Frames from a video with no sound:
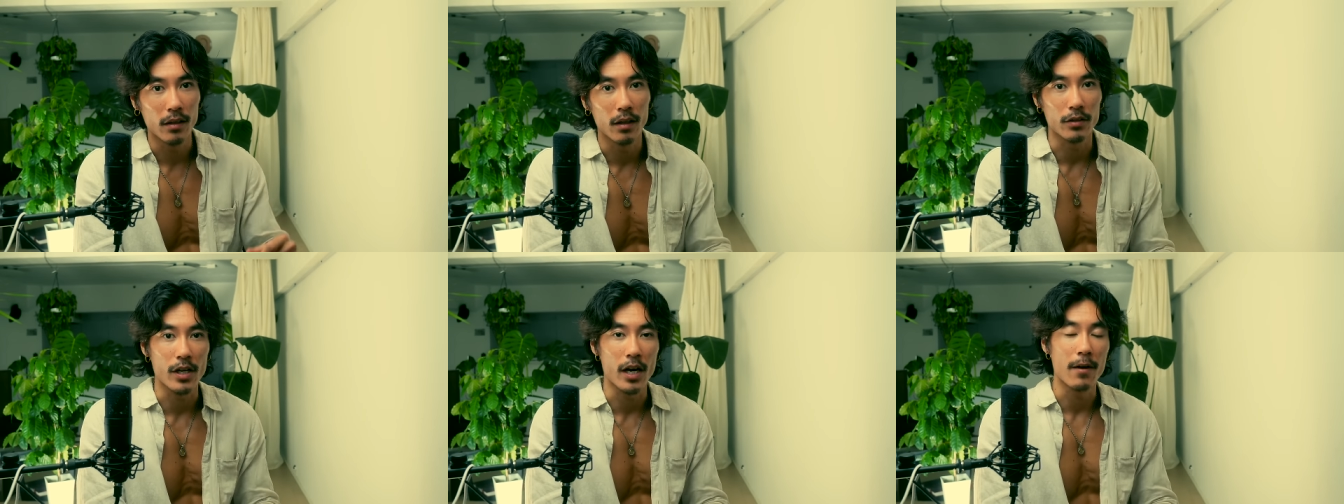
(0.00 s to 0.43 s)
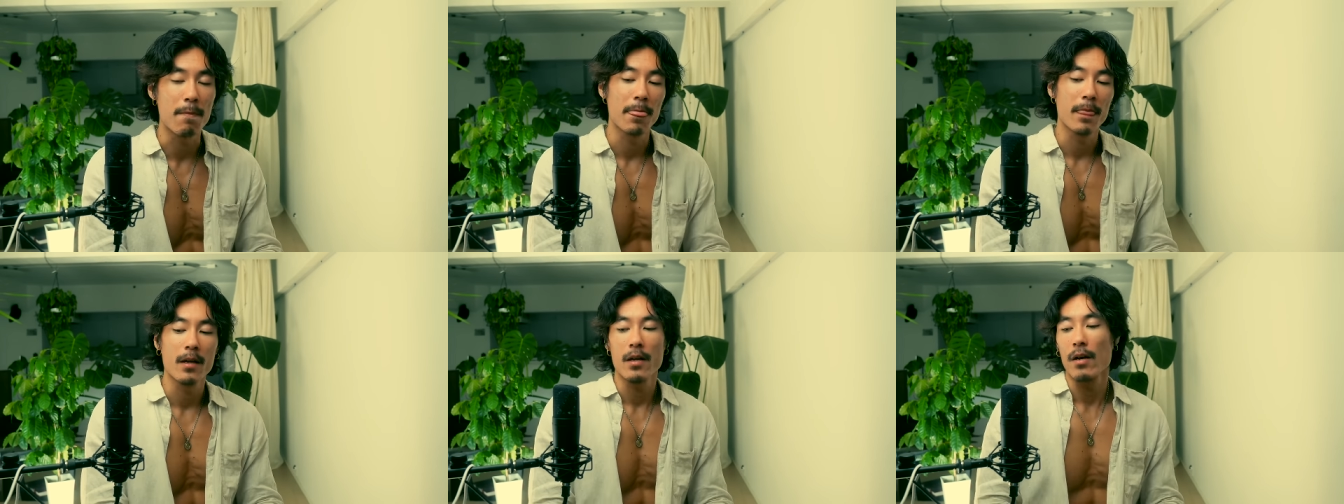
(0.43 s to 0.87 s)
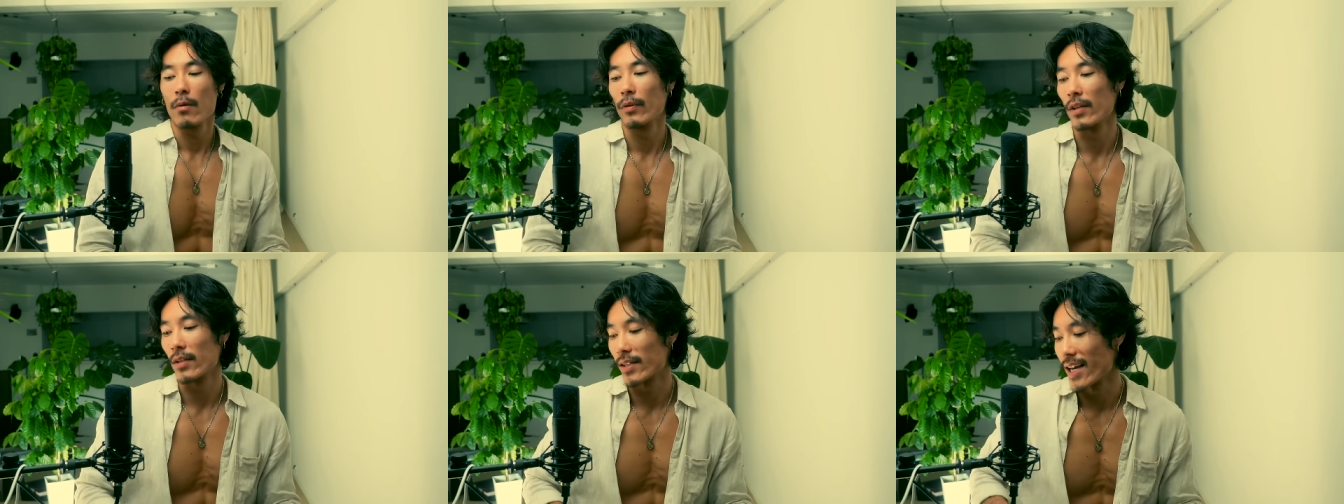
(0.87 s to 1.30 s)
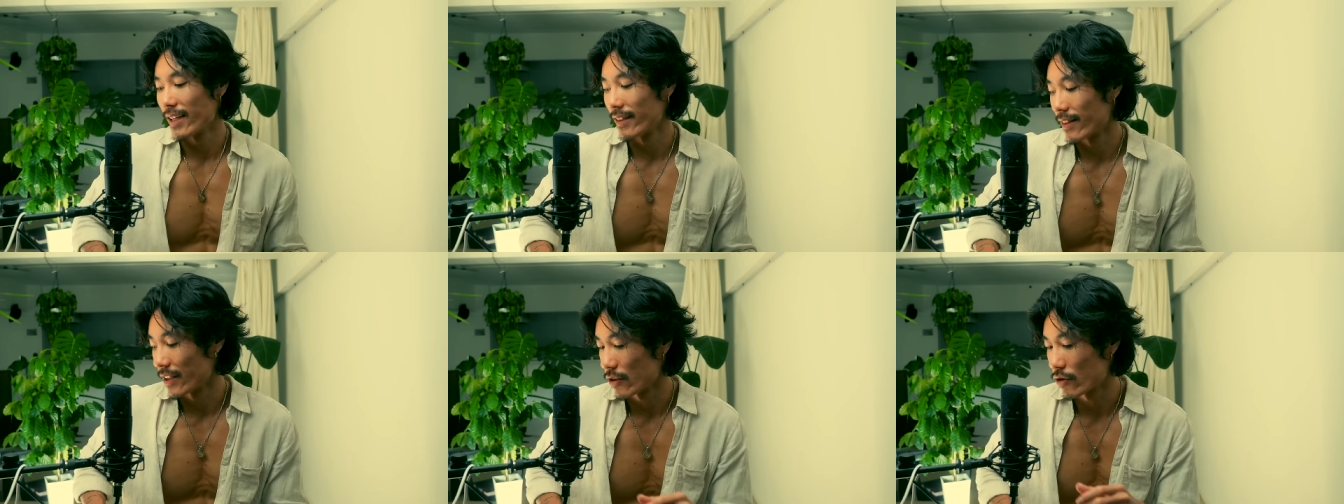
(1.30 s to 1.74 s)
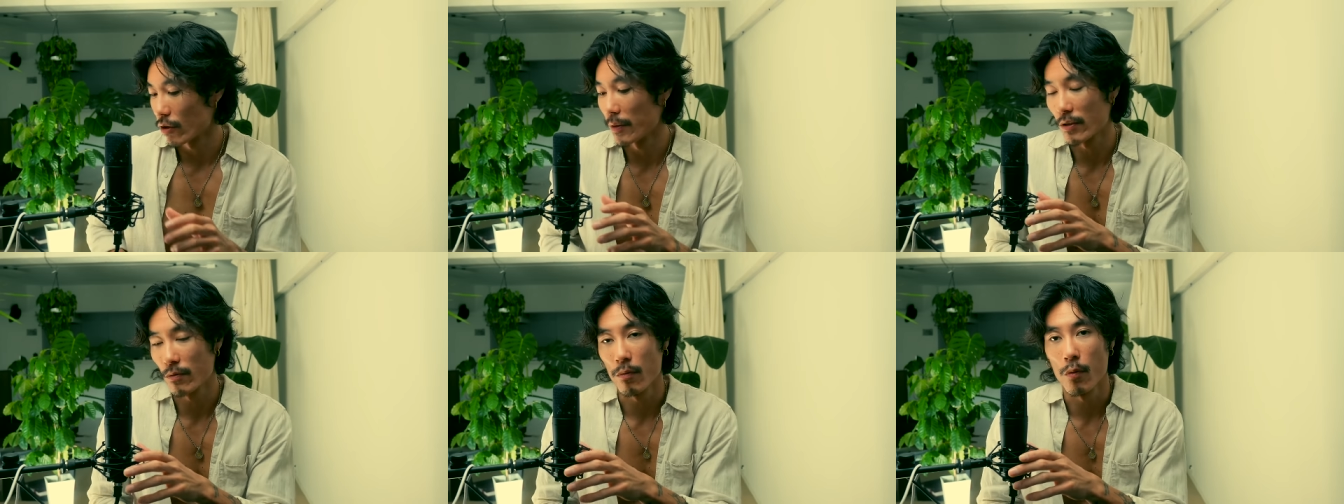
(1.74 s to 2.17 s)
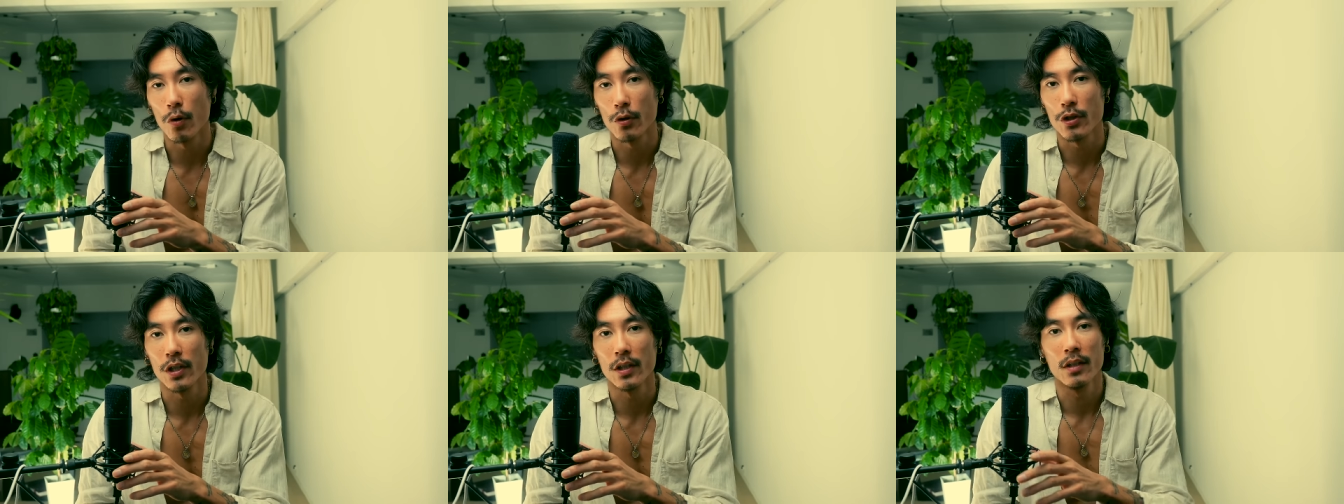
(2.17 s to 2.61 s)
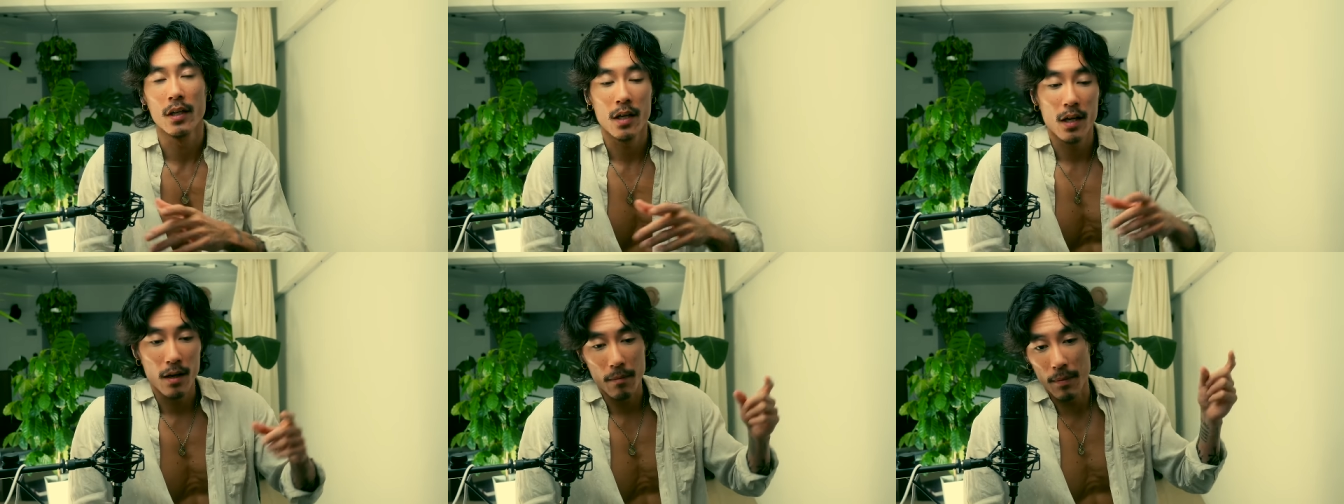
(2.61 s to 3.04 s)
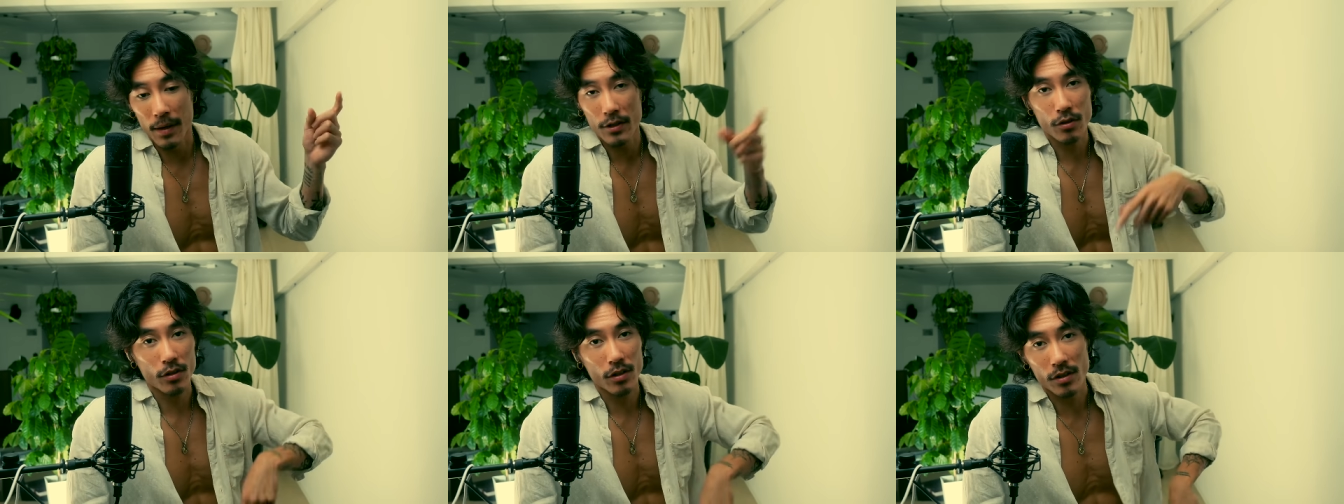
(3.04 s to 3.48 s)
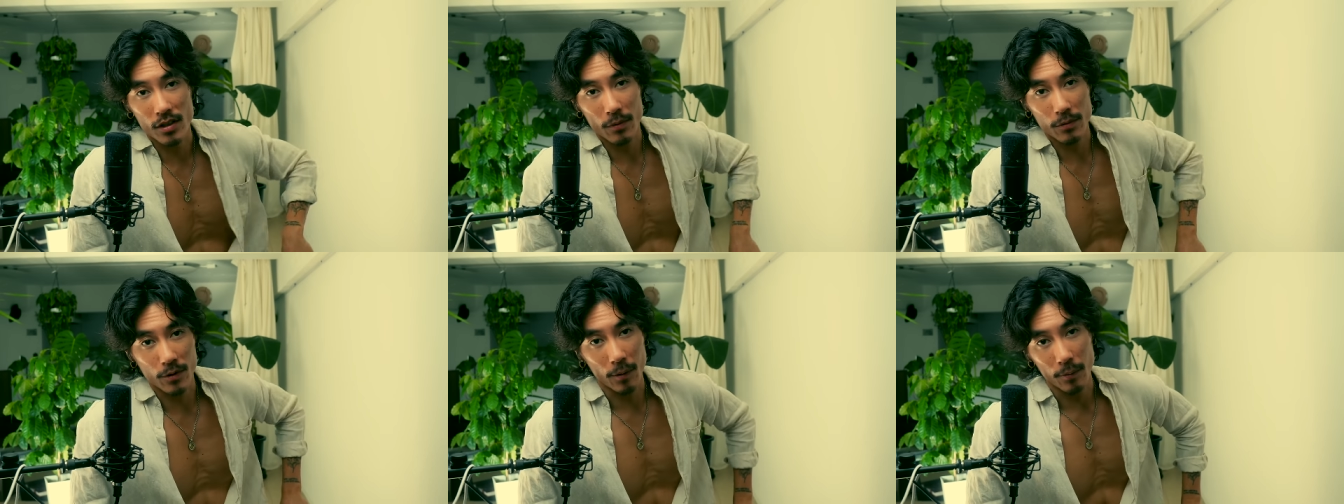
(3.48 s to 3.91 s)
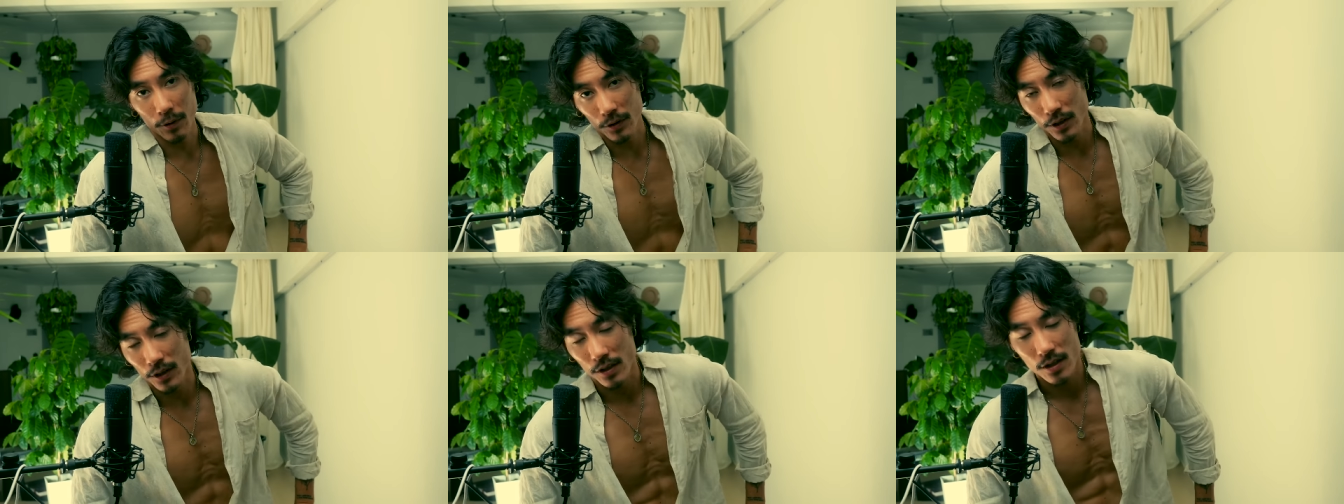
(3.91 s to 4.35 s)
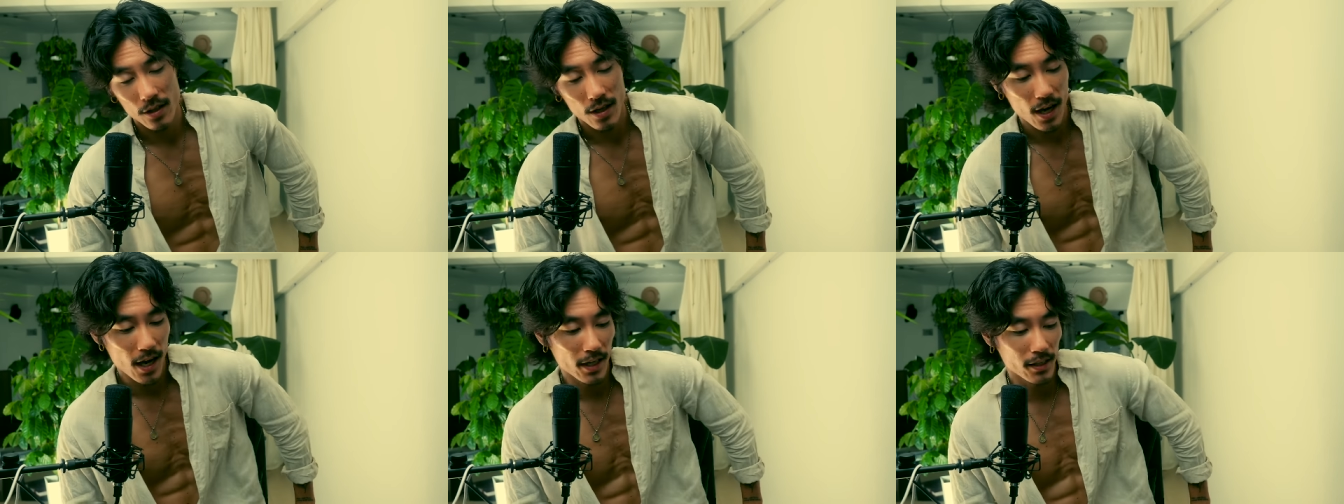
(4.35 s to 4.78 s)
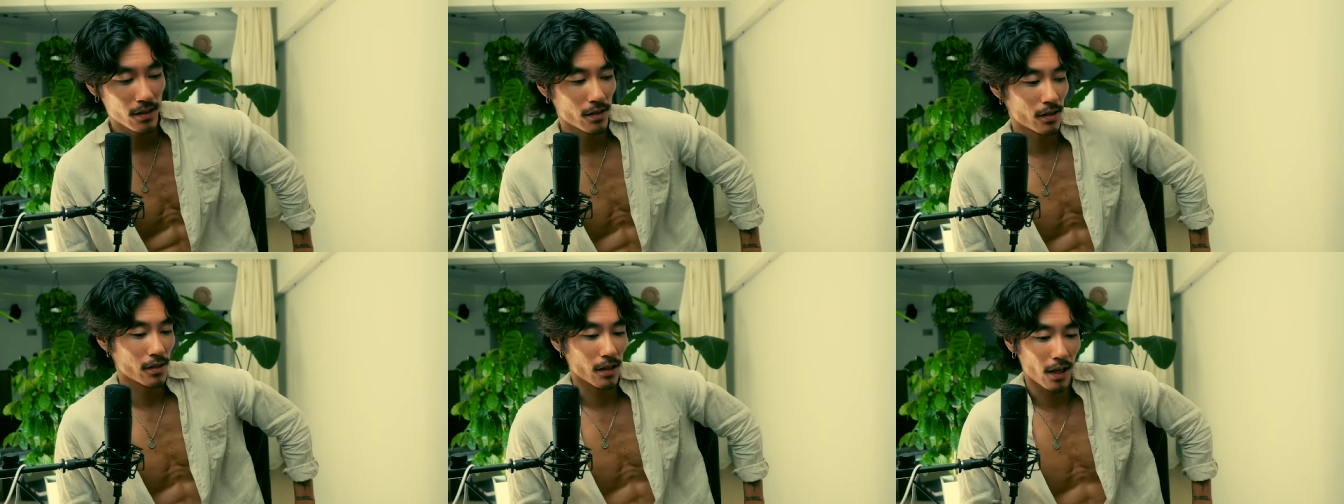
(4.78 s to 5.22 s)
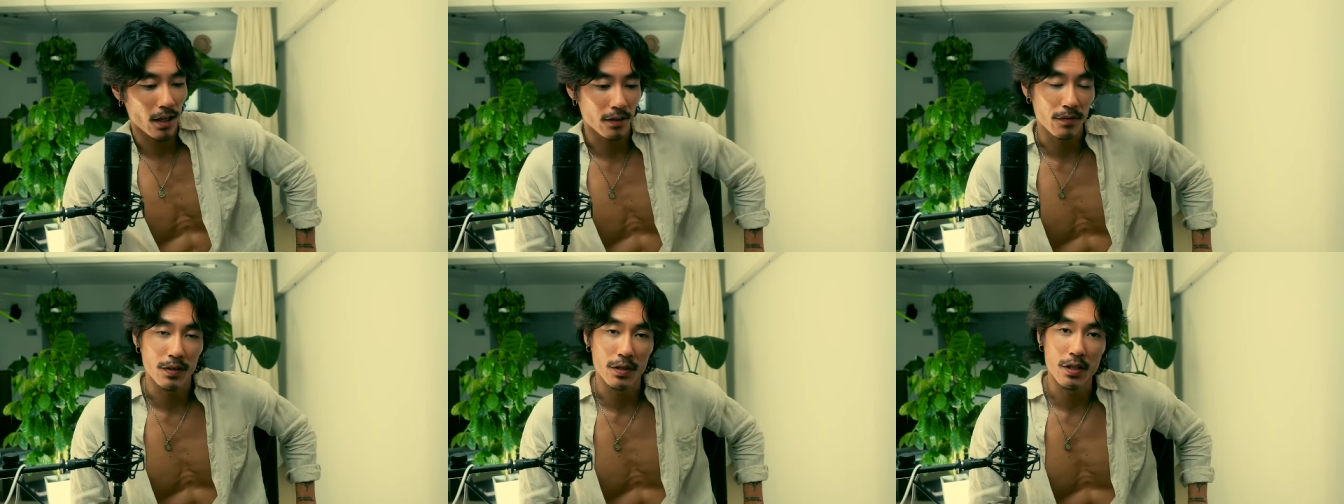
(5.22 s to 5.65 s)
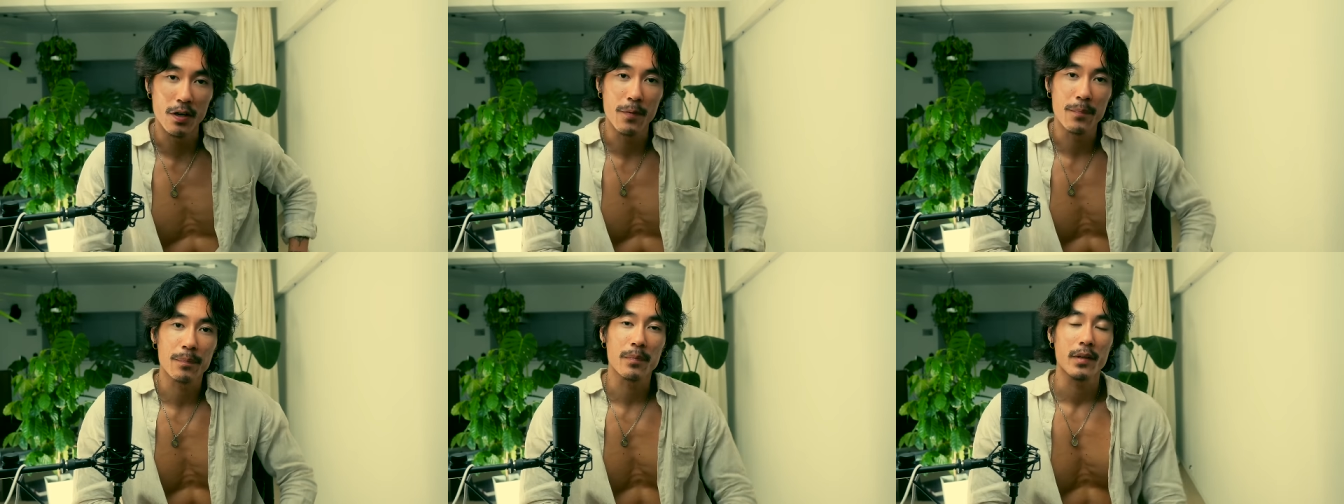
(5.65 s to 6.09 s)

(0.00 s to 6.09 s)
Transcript: Okay. With that said, thank you so much for watching. Make sure to hit the subscribe button and the like video.